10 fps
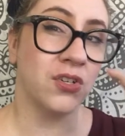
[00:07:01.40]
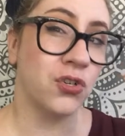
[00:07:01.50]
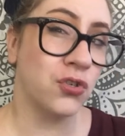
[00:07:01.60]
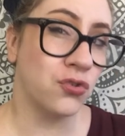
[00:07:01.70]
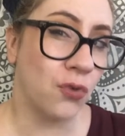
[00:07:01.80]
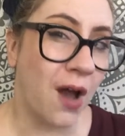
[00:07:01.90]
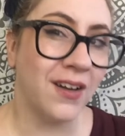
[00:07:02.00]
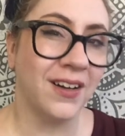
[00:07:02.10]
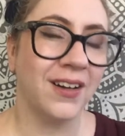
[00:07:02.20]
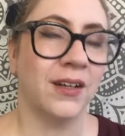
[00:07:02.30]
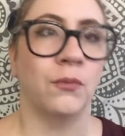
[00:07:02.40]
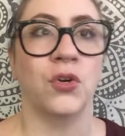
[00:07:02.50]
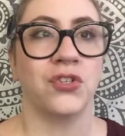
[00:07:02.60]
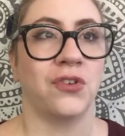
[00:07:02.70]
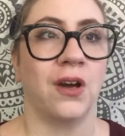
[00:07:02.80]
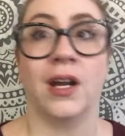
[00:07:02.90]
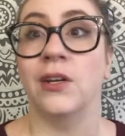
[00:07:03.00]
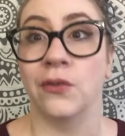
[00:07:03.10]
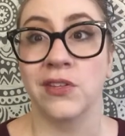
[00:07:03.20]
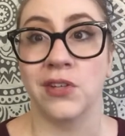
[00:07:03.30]
stronger, I
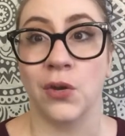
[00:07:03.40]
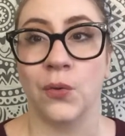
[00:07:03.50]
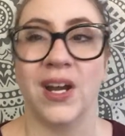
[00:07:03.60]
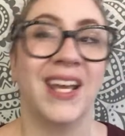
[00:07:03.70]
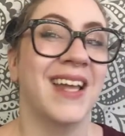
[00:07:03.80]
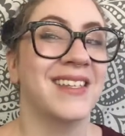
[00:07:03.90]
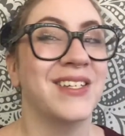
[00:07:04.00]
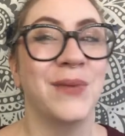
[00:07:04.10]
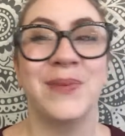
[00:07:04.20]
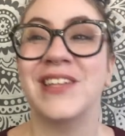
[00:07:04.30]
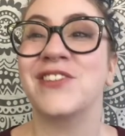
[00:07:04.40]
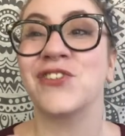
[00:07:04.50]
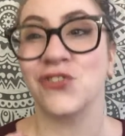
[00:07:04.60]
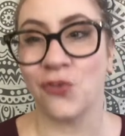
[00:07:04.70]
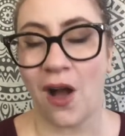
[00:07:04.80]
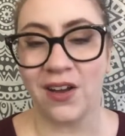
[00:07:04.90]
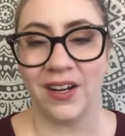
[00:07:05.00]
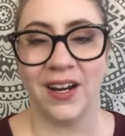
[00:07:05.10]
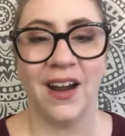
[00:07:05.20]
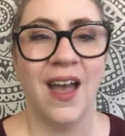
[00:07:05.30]
know that's not a word, it gets to be
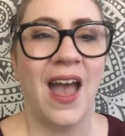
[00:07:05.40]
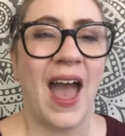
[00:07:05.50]
stronger